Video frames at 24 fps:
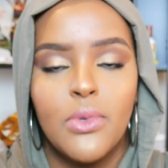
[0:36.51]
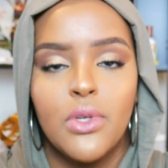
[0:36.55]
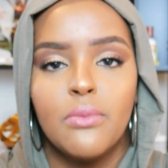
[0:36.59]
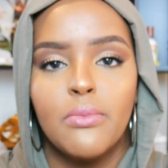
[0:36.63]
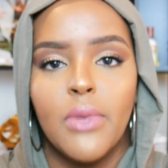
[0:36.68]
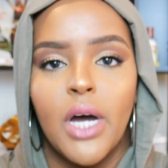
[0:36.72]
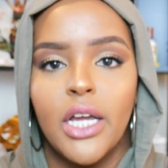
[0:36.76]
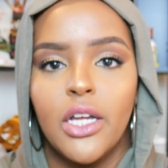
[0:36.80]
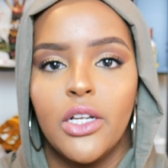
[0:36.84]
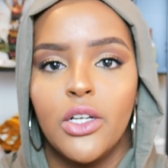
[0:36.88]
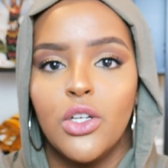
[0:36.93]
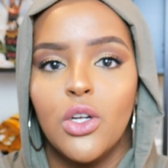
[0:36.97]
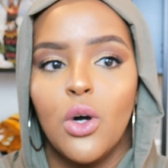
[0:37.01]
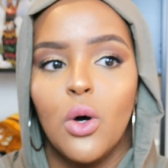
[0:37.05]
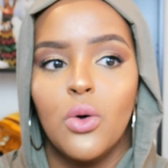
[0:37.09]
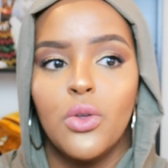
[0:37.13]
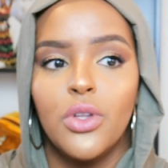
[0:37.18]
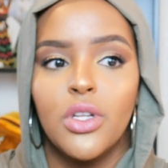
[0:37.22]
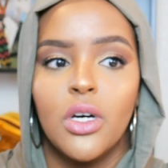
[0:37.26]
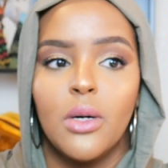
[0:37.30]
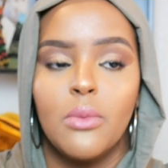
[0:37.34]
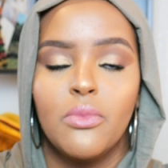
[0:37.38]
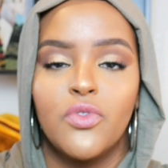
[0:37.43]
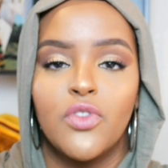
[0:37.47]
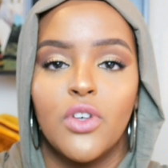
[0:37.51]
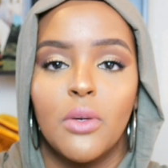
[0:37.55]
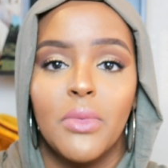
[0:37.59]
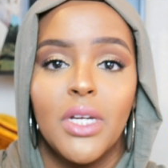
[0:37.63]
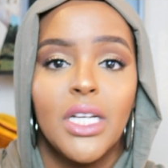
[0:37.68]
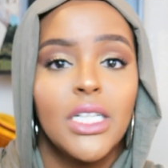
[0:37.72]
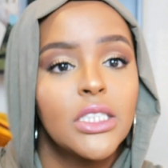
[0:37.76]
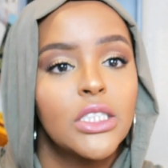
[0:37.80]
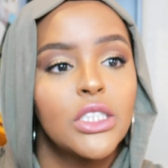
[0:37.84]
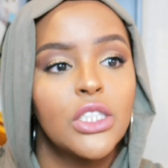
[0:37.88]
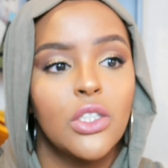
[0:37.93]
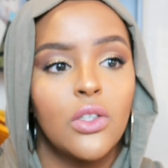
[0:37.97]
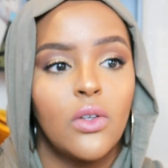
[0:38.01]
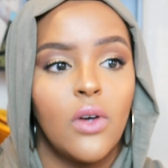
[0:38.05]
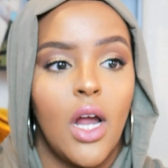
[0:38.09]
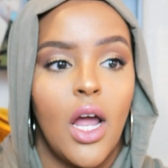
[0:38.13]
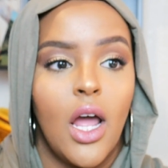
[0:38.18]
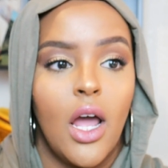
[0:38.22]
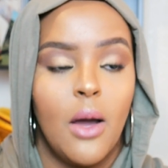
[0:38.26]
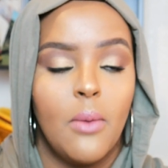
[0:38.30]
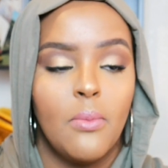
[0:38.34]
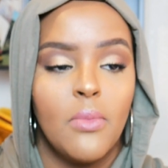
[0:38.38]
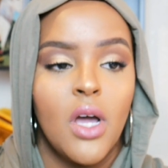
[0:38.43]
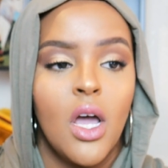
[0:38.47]
You might know them from
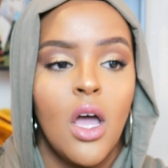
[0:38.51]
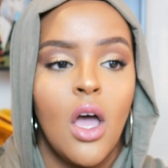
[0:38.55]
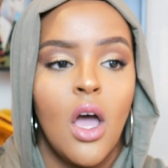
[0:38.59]
Instagram.